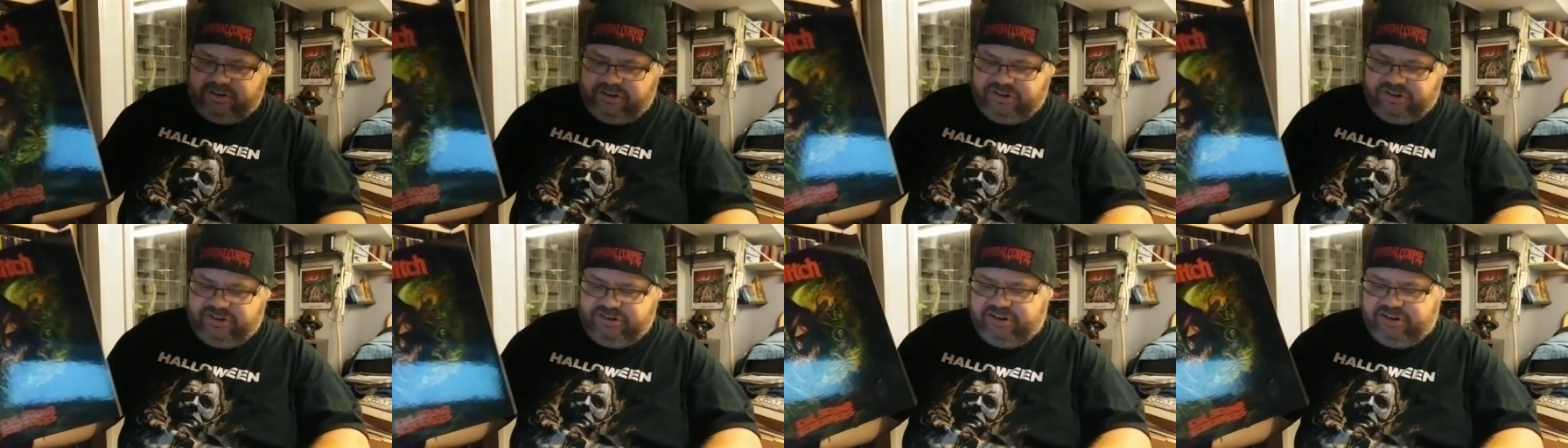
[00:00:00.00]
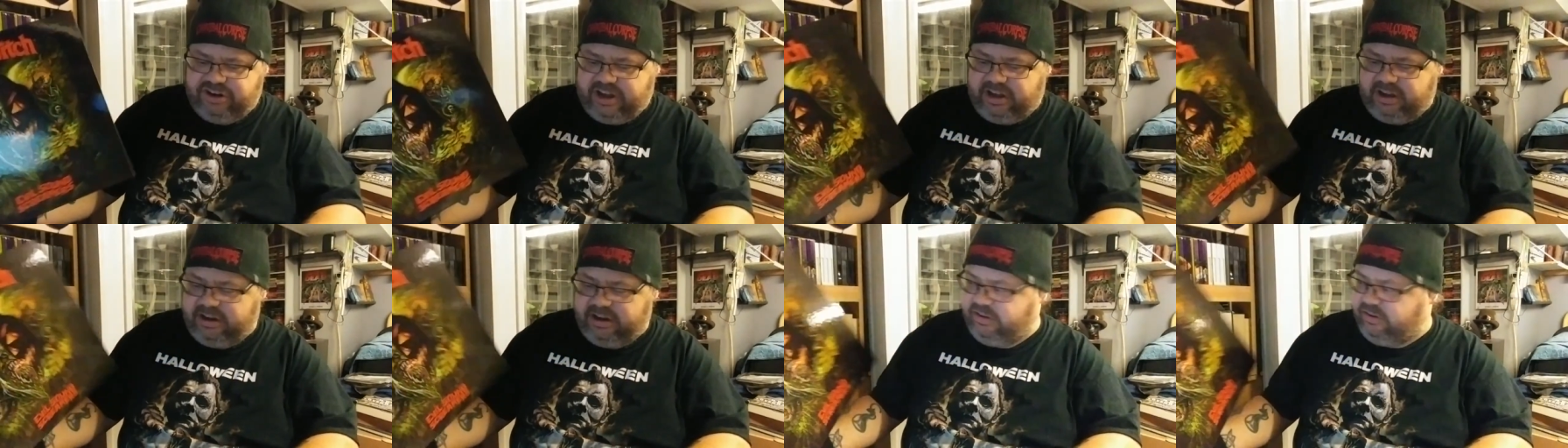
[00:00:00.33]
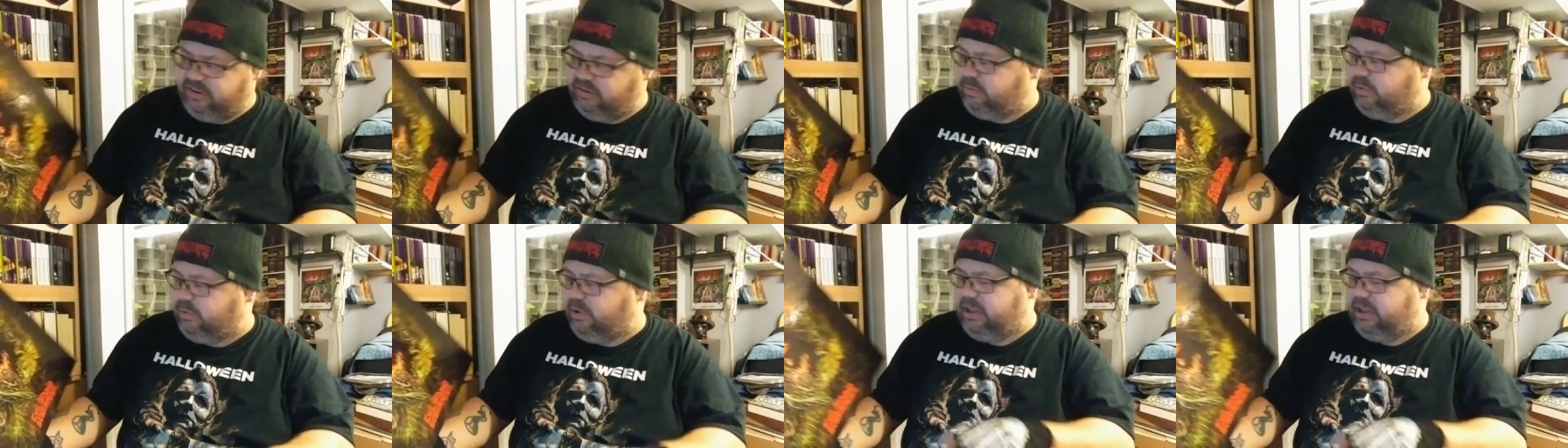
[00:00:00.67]
shit
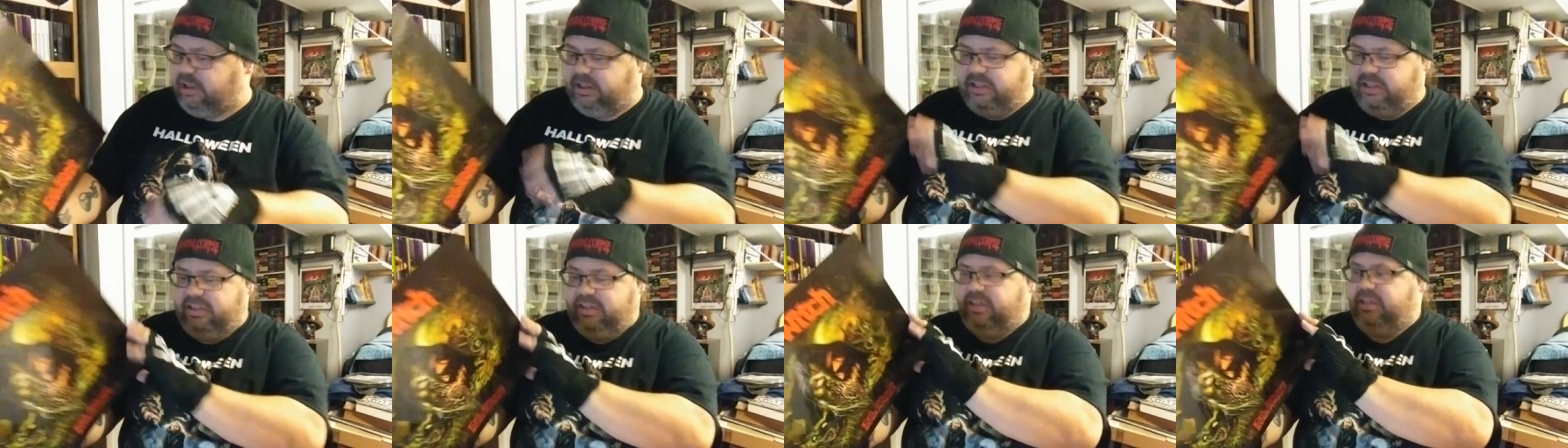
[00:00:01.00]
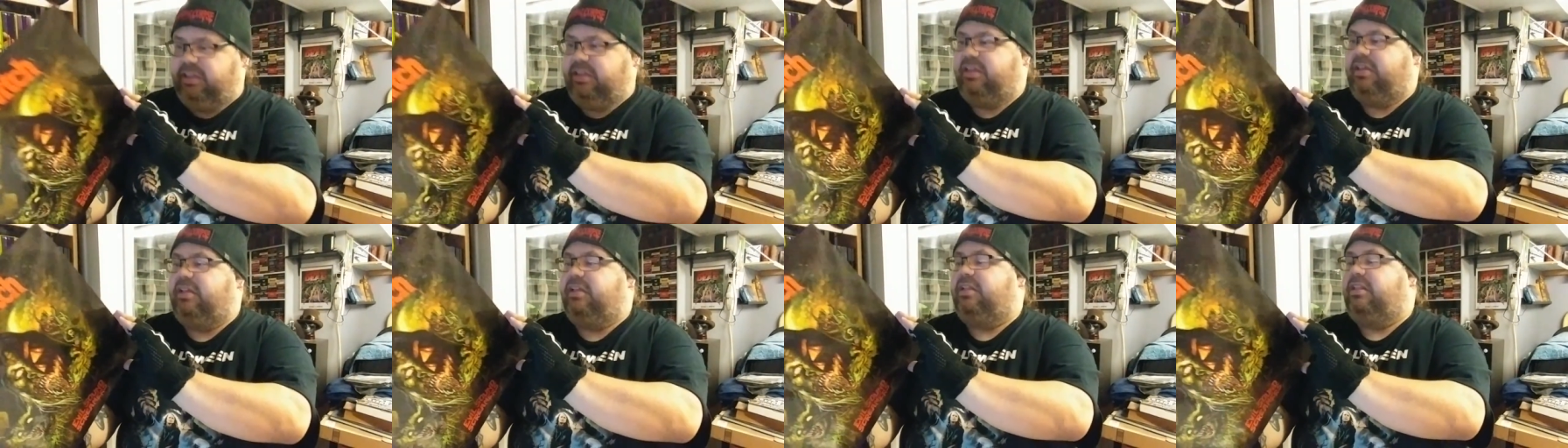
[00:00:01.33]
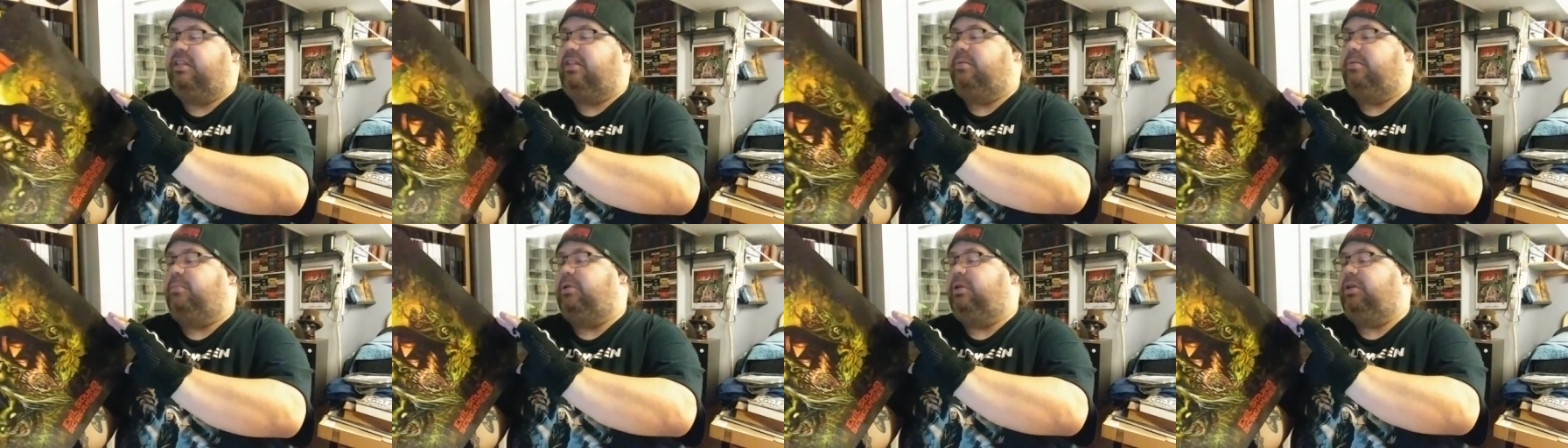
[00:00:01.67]
as well.
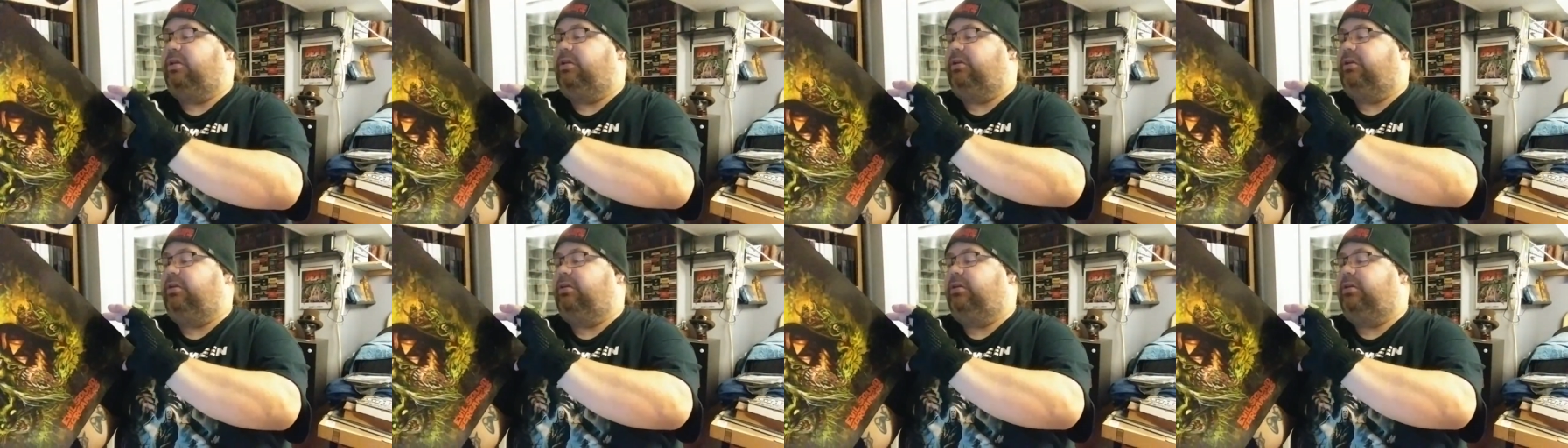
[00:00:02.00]
Anything